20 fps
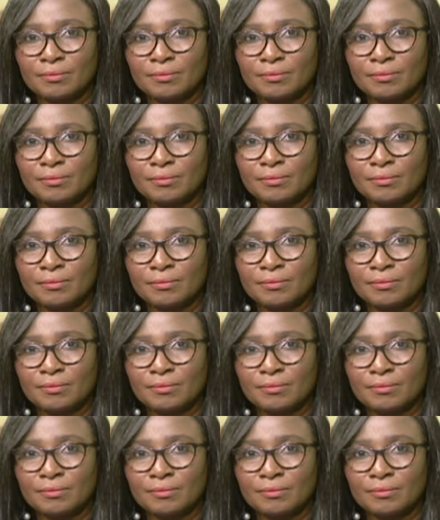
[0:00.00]

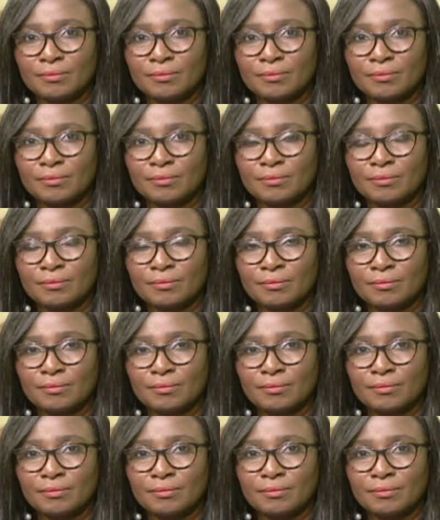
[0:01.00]

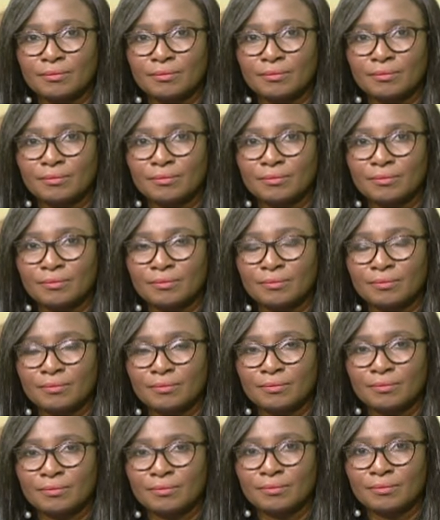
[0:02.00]

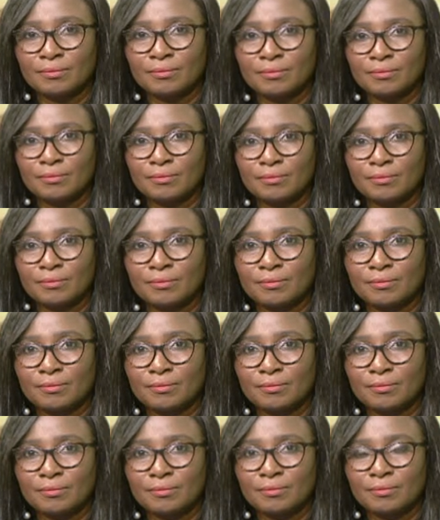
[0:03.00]

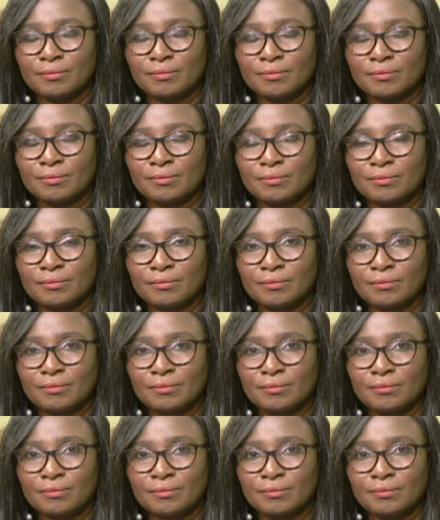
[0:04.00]

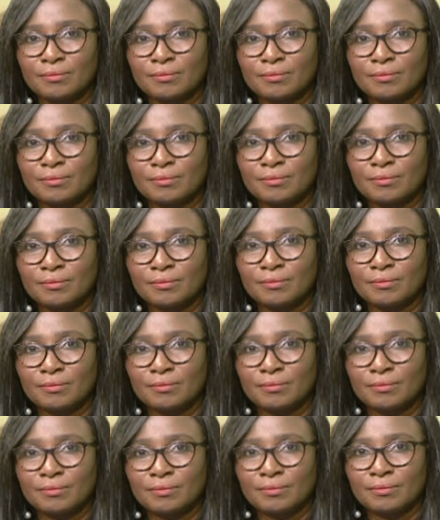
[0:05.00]

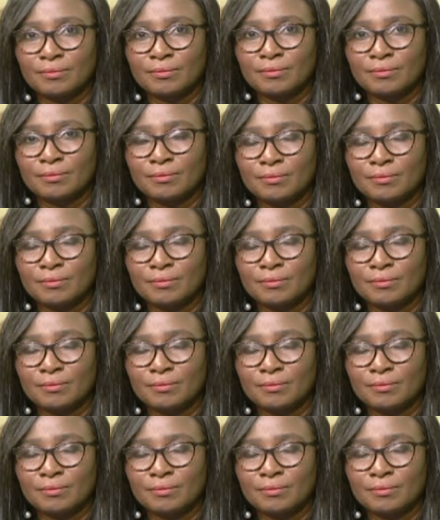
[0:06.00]
This person isn't speaking.